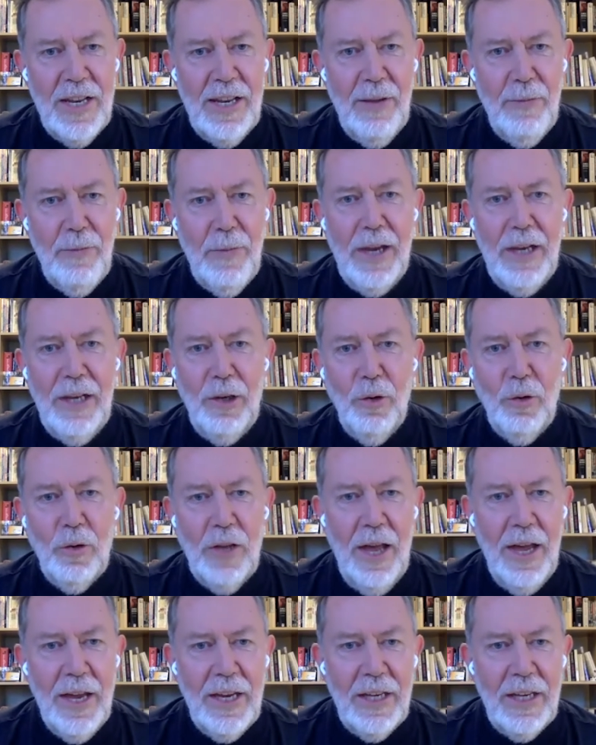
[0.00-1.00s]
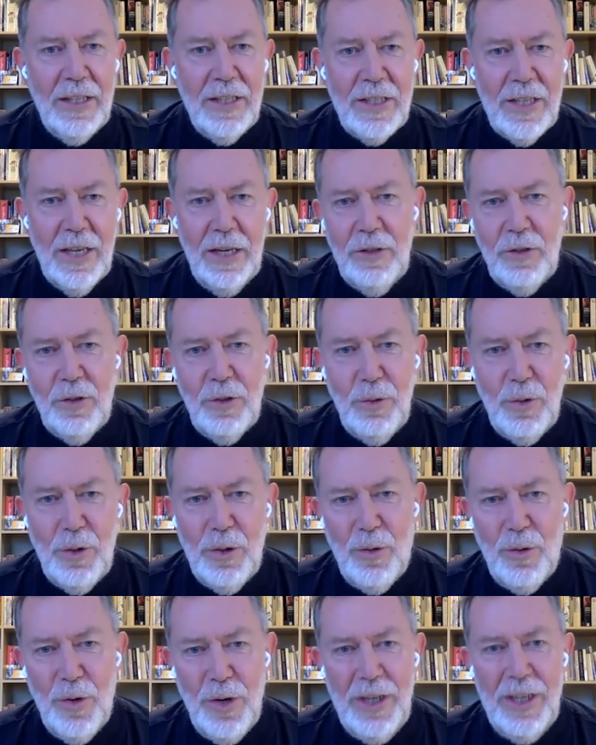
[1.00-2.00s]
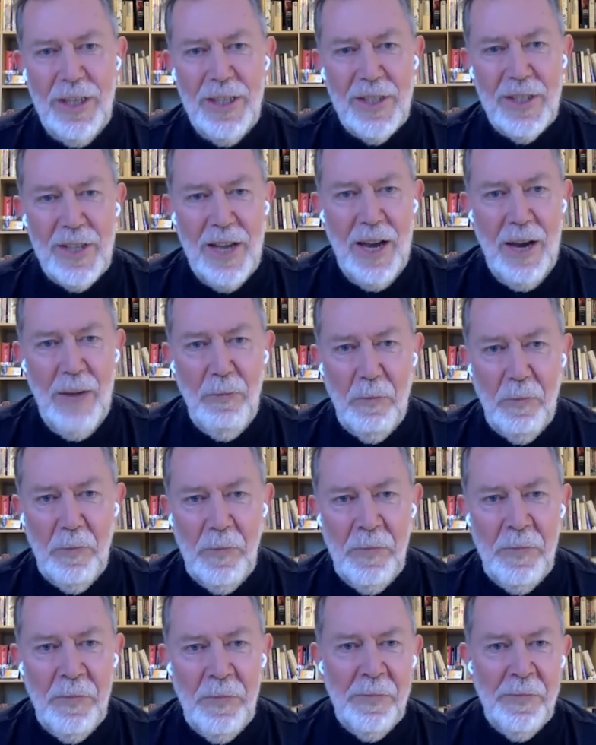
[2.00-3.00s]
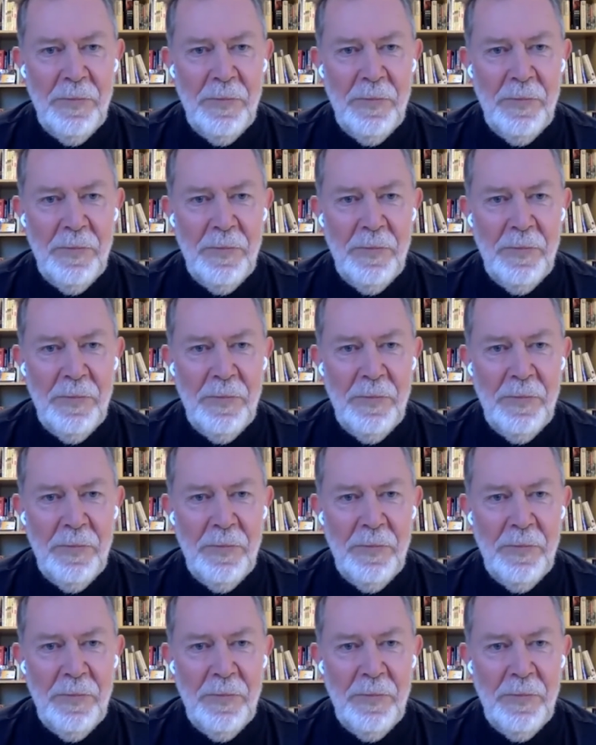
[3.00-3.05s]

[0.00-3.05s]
Constellar might look like in, say, 2 to 3 years' time?